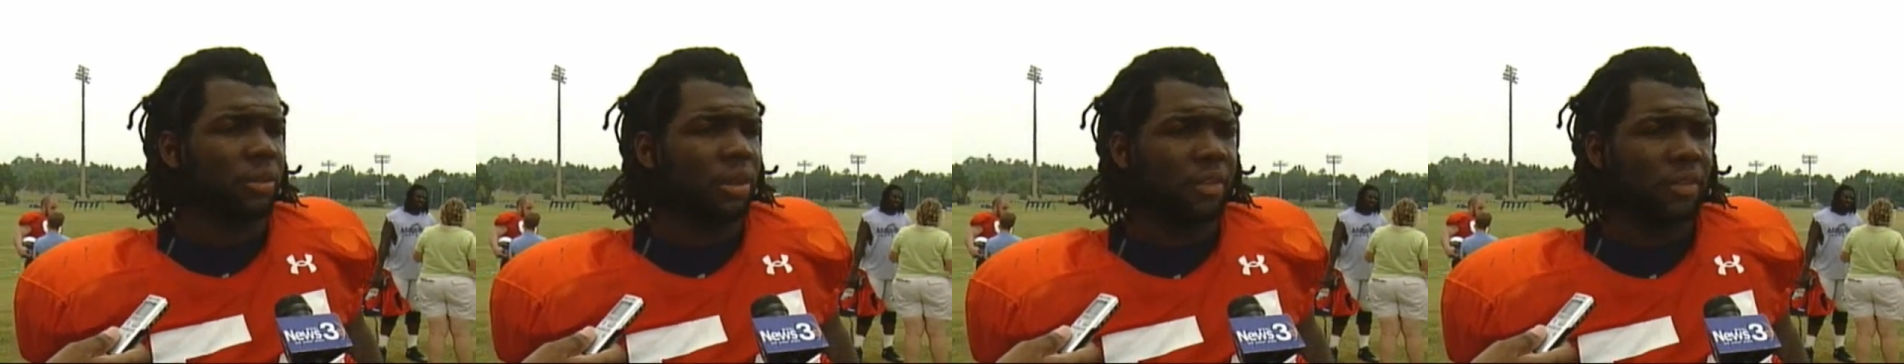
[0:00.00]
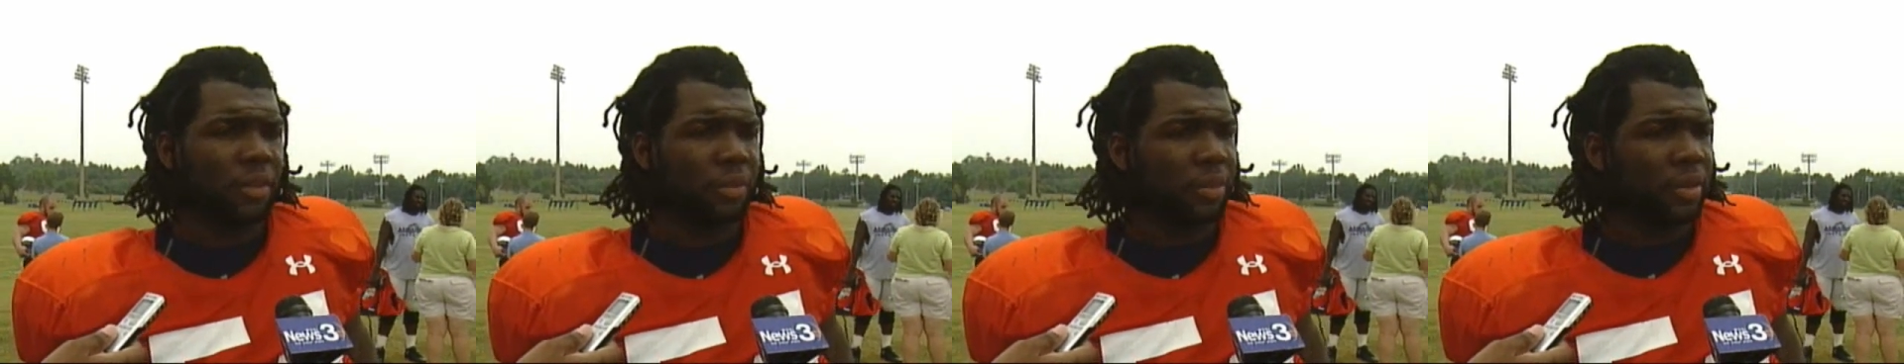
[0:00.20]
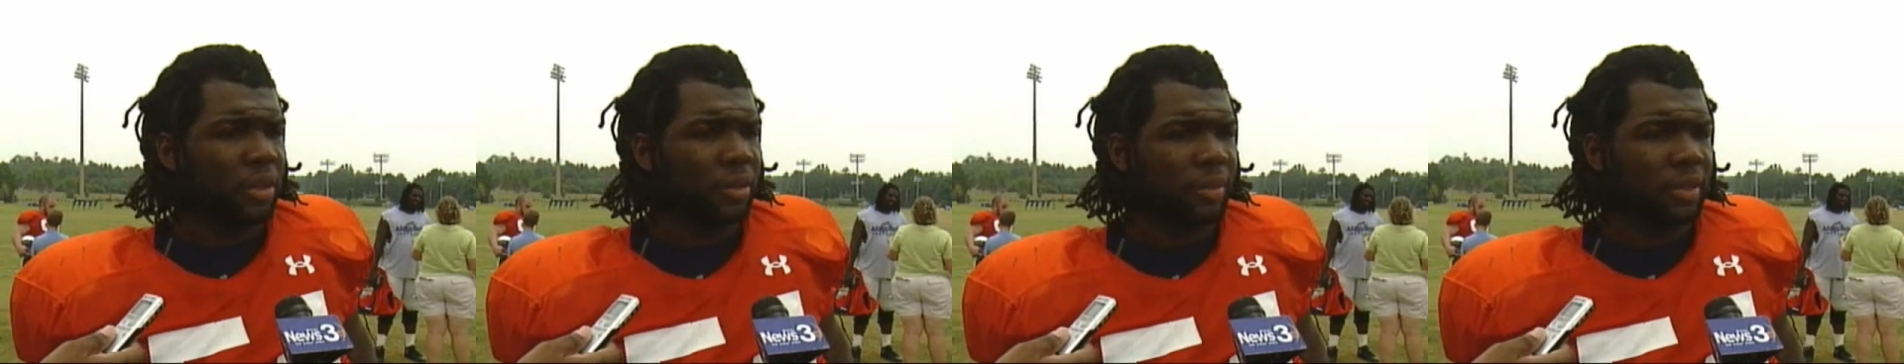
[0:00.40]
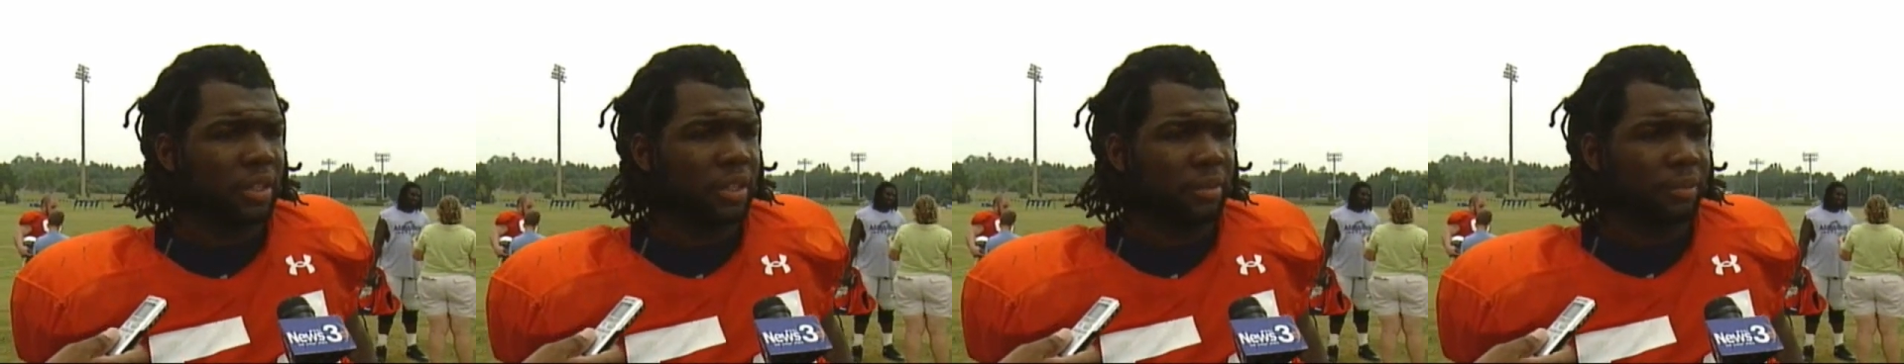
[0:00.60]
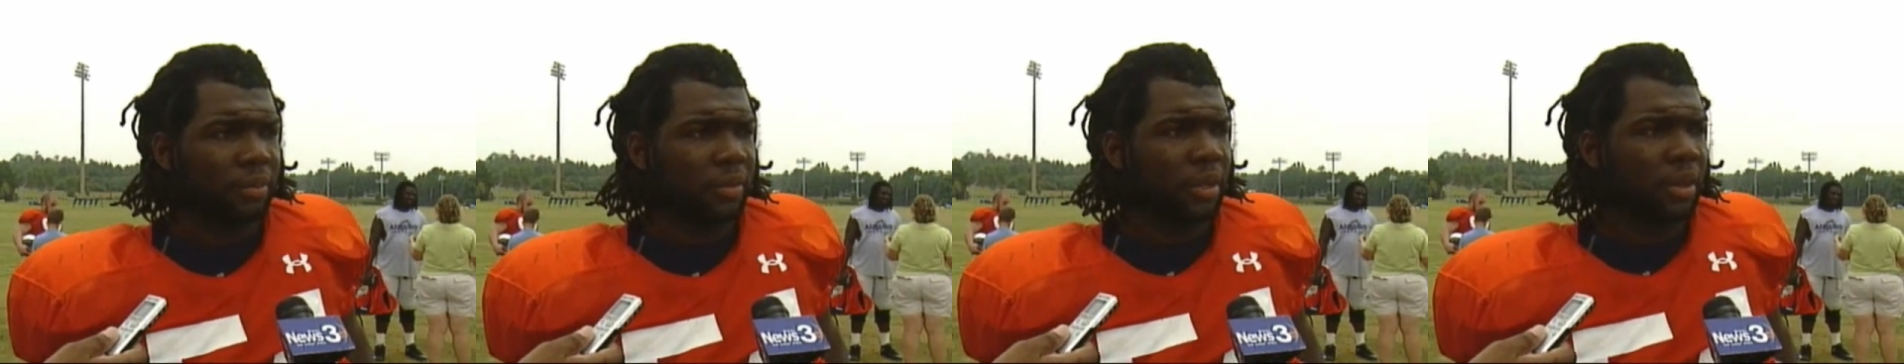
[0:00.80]
wherever you put him, he
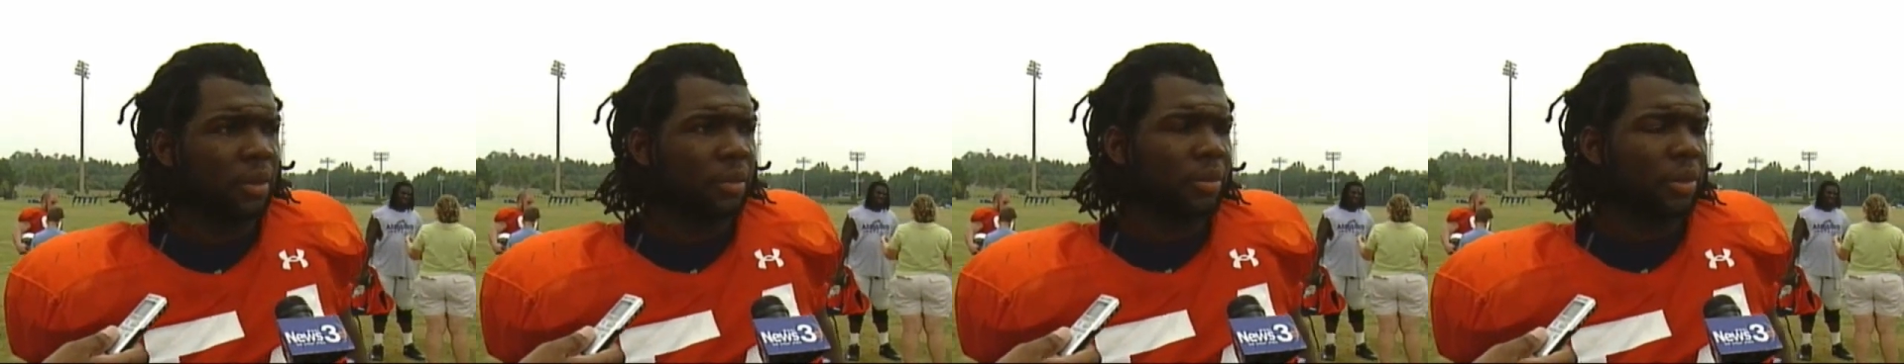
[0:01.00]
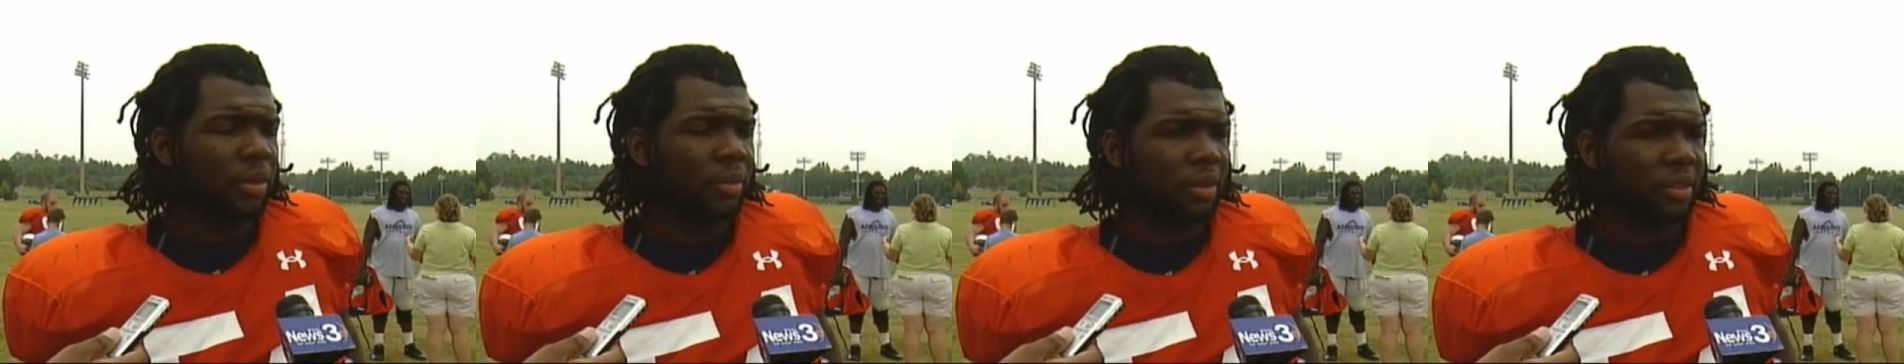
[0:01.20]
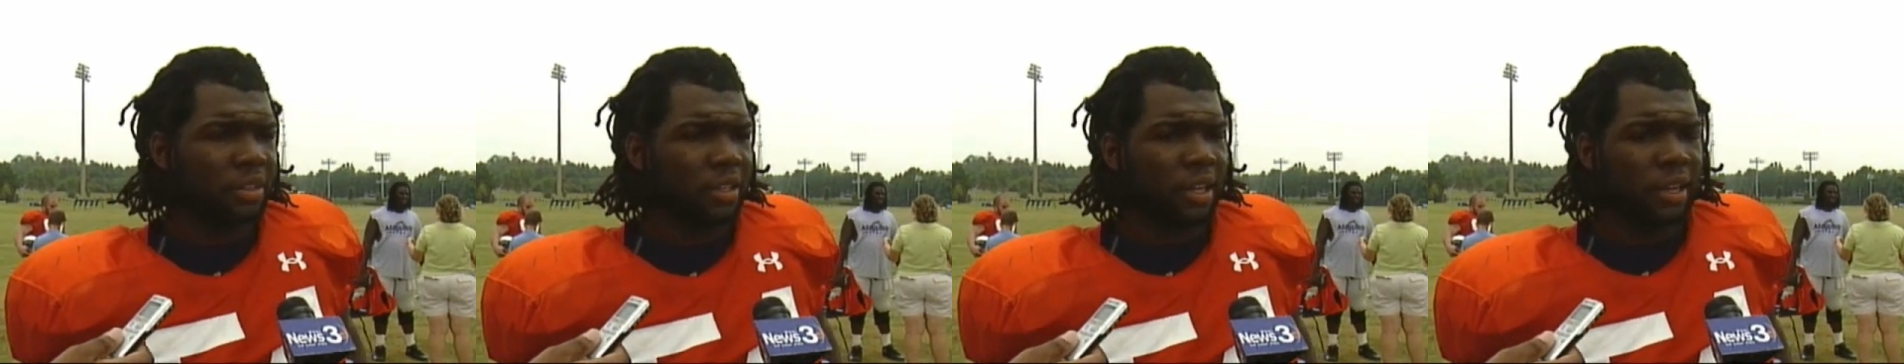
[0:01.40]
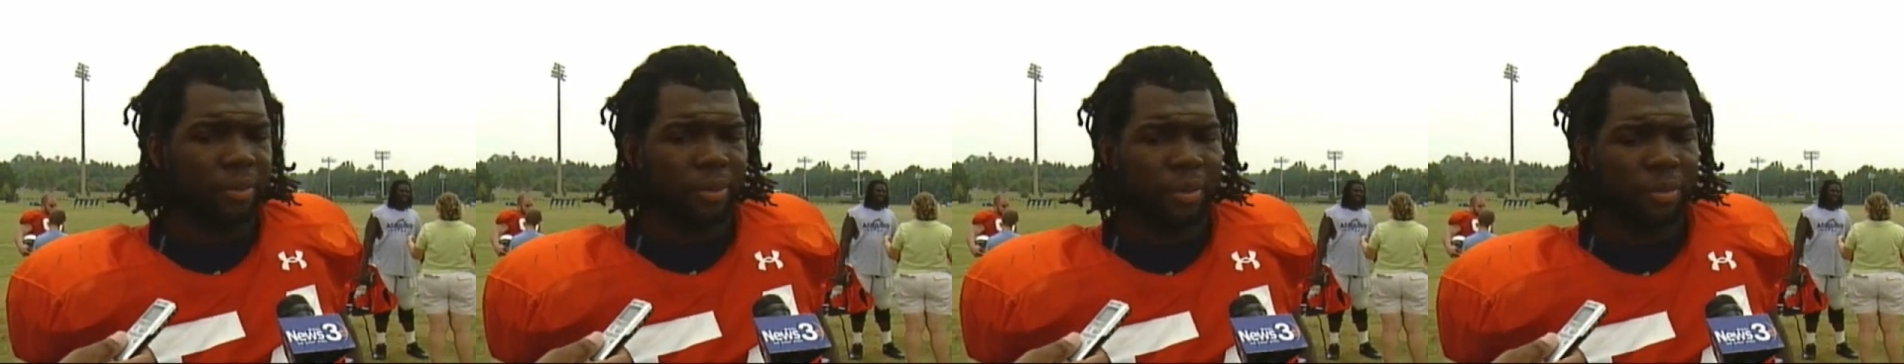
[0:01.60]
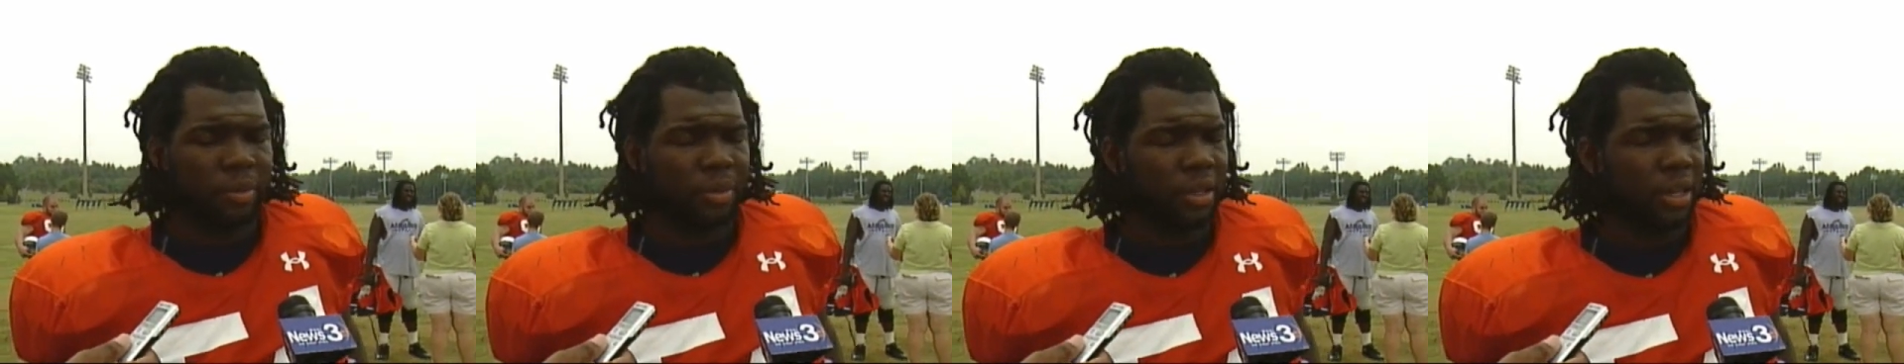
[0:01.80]
can pretty much
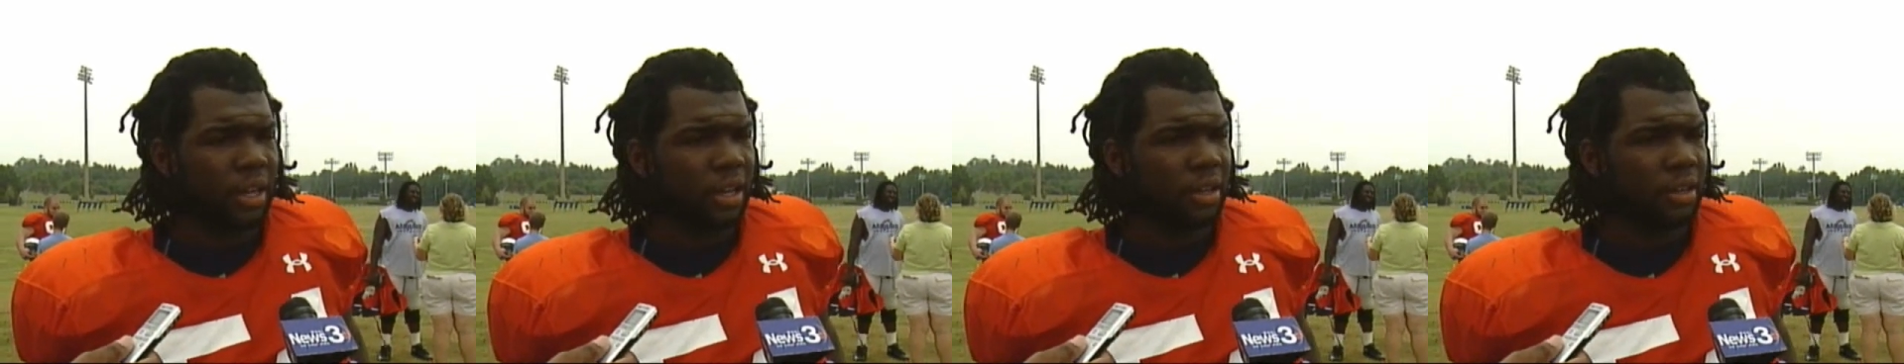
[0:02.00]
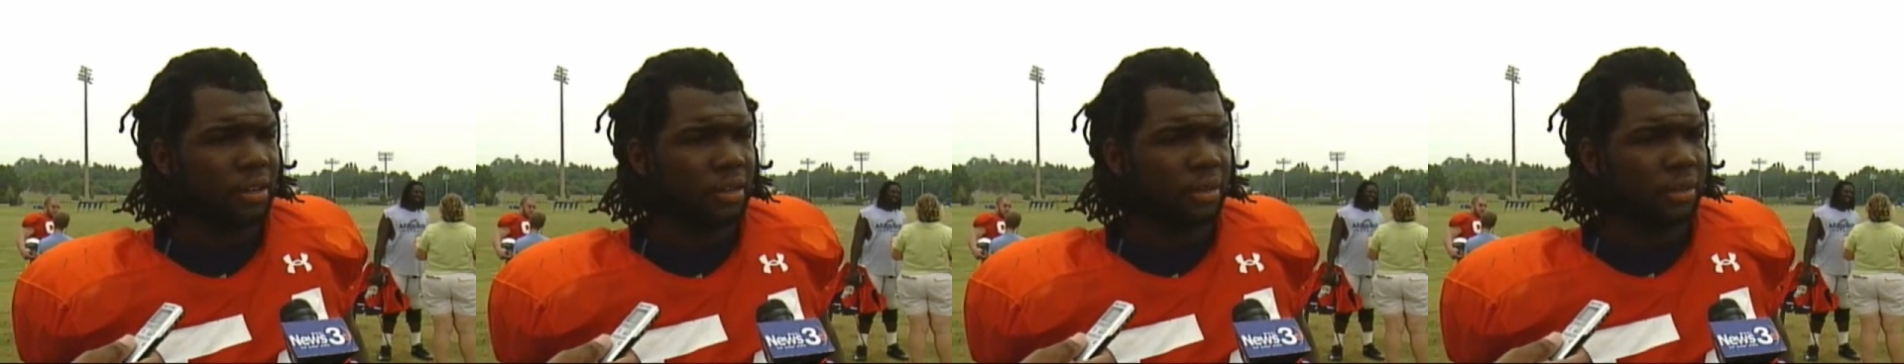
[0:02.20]
lock people down